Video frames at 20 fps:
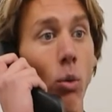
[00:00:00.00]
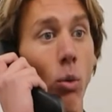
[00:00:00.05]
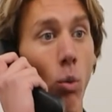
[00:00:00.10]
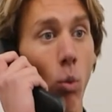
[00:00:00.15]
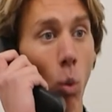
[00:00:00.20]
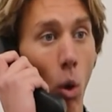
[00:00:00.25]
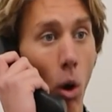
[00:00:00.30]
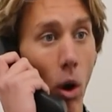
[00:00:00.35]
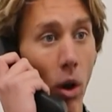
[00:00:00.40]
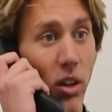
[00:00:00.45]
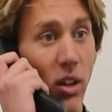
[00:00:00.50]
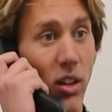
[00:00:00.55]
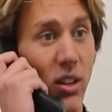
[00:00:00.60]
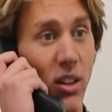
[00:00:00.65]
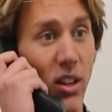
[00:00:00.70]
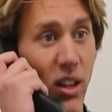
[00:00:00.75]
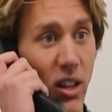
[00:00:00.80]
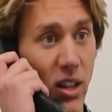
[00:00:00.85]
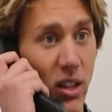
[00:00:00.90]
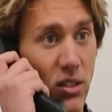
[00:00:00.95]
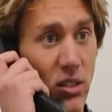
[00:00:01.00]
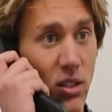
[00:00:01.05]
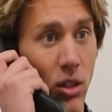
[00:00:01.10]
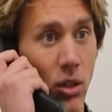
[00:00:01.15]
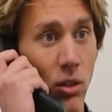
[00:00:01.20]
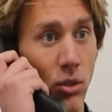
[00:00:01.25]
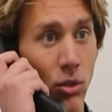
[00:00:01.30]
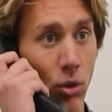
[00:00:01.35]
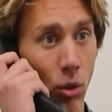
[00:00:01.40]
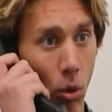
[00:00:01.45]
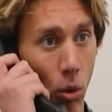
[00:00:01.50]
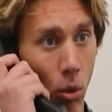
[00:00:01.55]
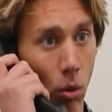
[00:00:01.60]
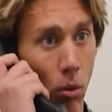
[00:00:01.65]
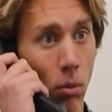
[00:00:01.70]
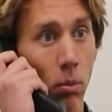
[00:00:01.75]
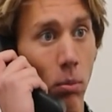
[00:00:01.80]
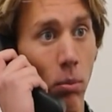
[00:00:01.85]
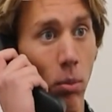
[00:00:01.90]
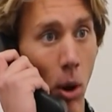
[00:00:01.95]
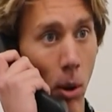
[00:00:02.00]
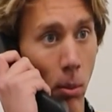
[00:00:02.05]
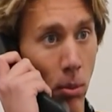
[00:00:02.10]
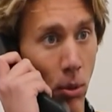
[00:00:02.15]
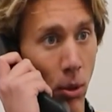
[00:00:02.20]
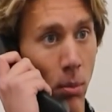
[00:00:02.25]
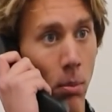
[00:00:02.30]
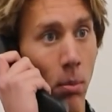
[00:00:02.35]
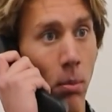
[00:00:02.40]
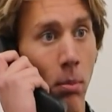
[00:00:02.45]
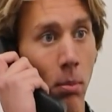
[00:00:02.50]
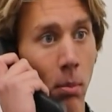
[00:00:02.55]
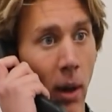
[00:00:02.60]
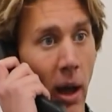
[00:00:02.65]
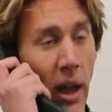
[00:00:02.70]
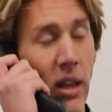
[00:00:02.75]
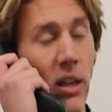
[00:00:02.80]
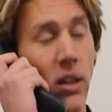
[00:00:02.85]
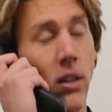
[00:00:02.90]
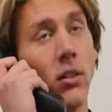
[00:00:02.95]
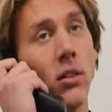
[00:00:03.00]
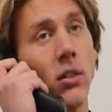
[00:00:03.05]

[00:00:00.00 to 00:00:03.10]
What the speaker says: What is your problem, mate?